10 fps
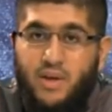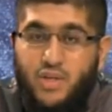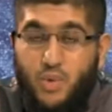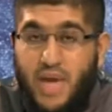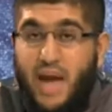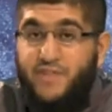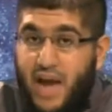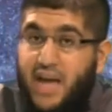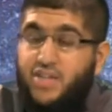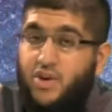So we have to
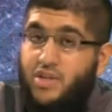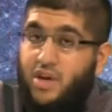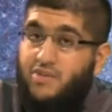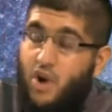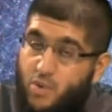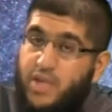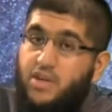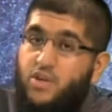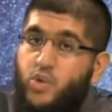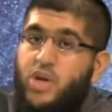ask ourselves, are we
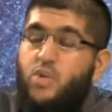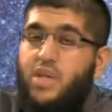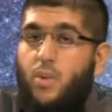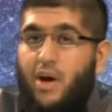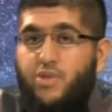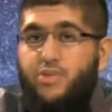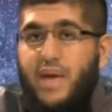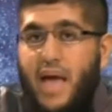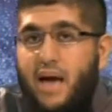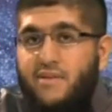deluded with the wealth we
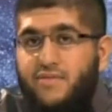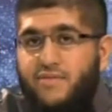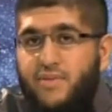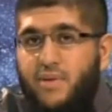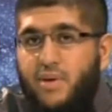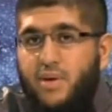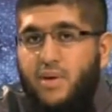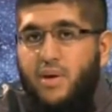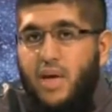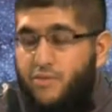have?
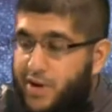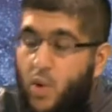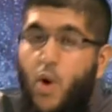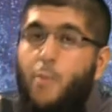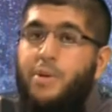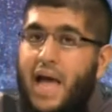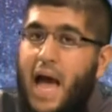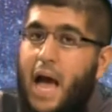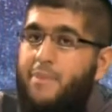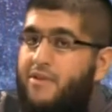If we don't open
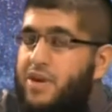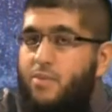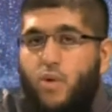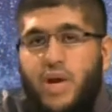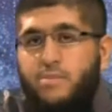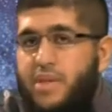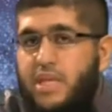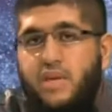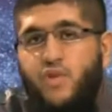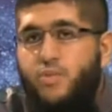the app every morning,
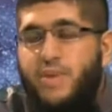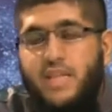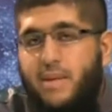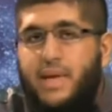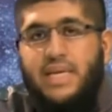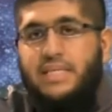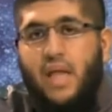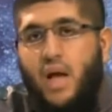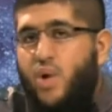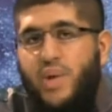believe you me, the money is
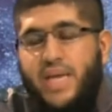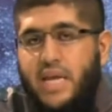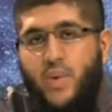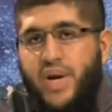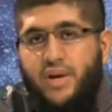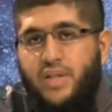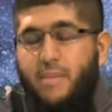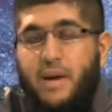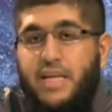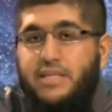not going anywhere. The
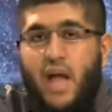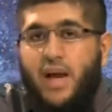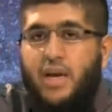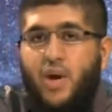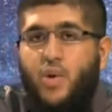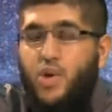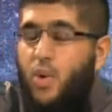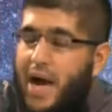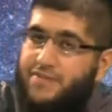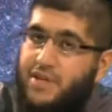money is not going to go. You
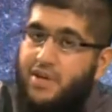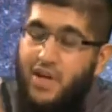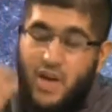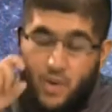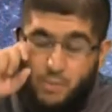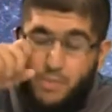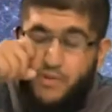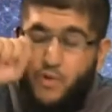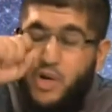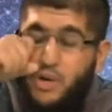don't have to,
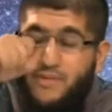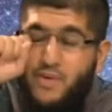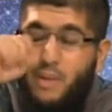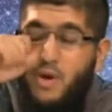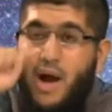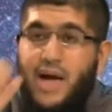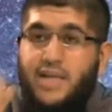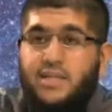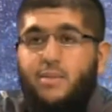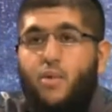before you even rub your
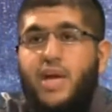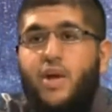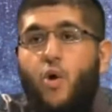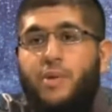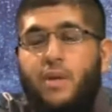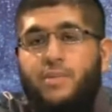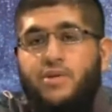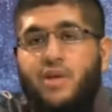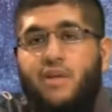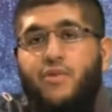eyes in the morning, open up
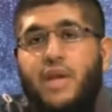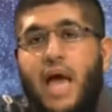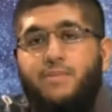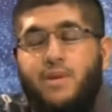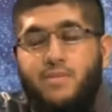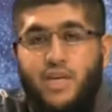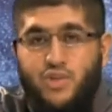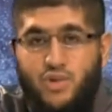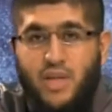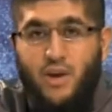your cell phone app to make
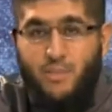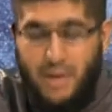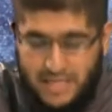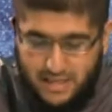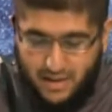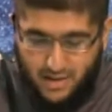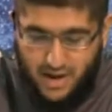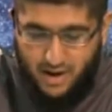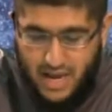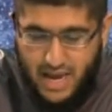sure that your money is still
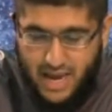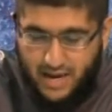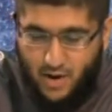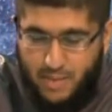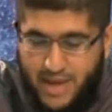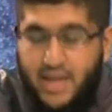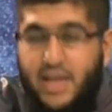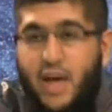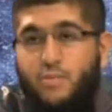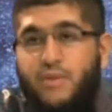there in your bank account.